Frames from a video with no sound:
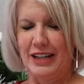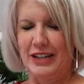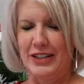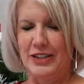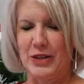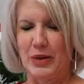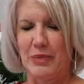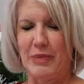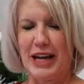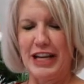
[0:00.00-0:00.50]

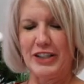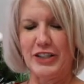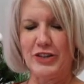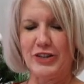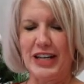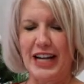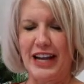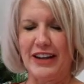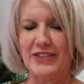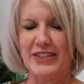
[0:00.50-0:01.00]
So major
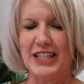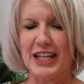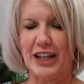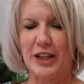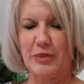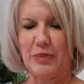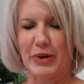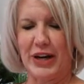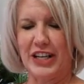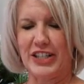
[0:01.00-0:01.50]
day of
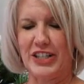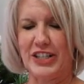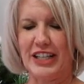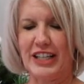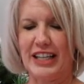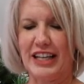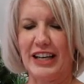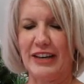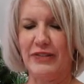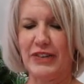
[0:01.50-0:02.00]
celebration
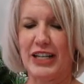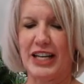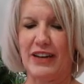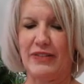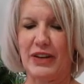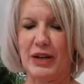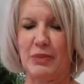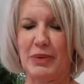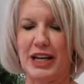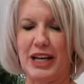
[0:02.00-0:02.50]
and gift
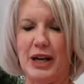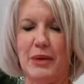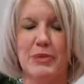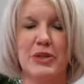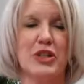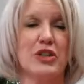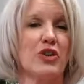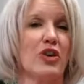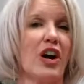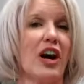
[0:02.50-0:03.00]
giving becomes
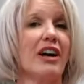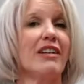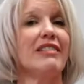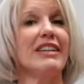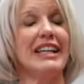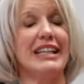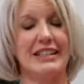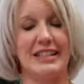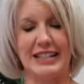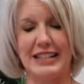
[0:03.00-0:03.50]

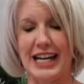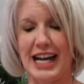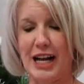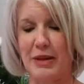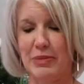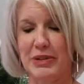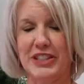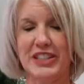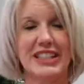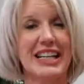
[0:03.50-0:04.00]
strongly
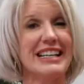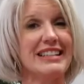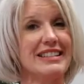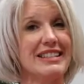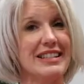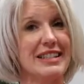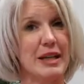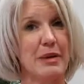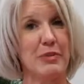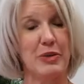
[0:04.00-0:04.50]
established as
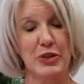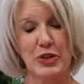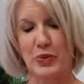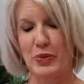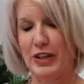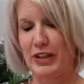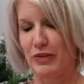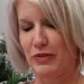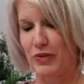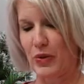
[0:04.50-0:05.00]
December
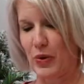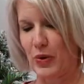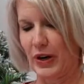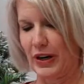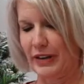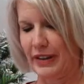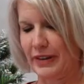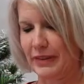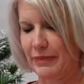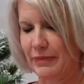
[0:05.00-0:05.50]

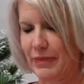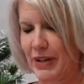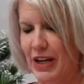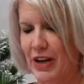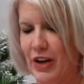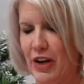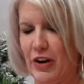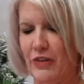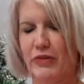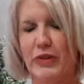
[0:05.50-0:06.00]
24th.
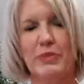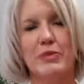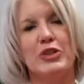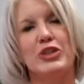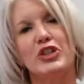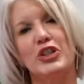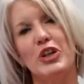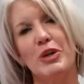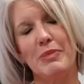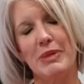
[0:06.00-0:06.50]
From
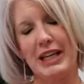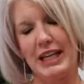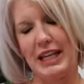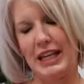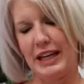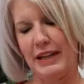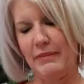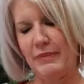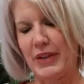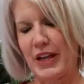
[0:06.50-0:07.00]

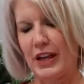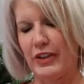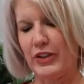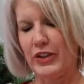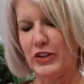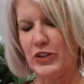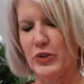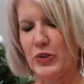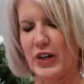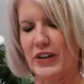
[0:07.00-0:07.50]
Germany, the
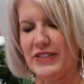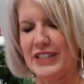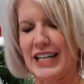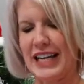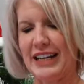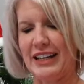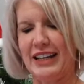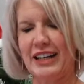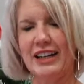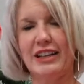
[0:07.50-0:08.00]
story of
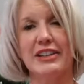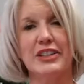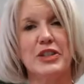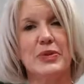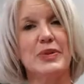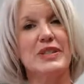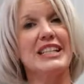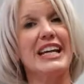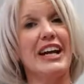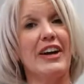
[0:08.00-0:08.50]
St. Nicholas
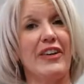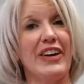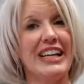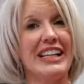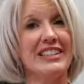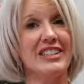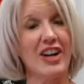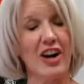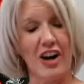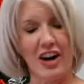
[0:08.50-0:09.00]
was carried
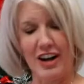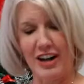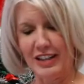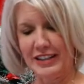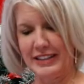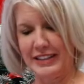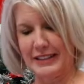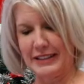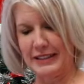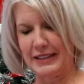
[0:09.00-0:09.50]
into
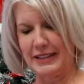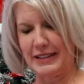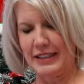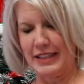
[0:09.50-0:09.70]
Holland.